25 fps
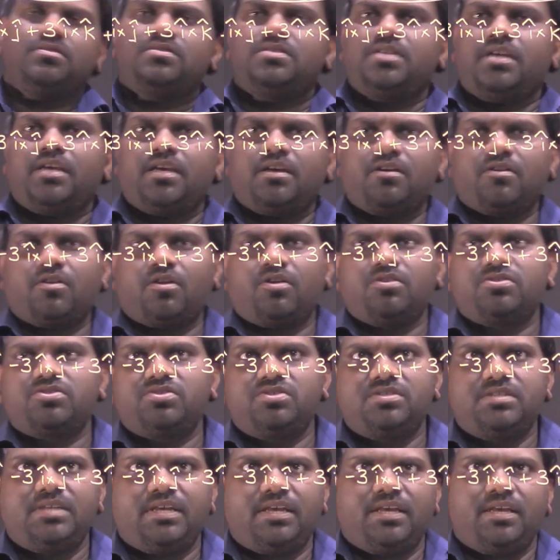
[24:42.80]
j cross
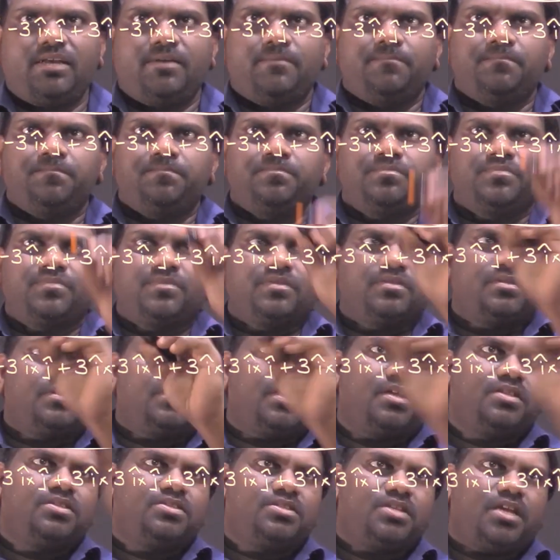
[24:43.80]
j,
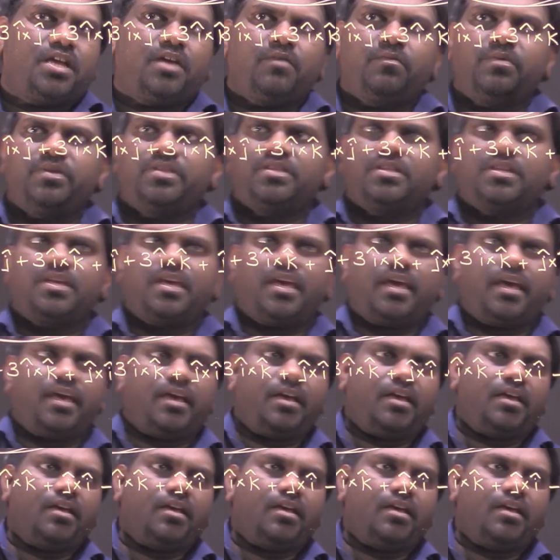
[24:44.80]
then j with k,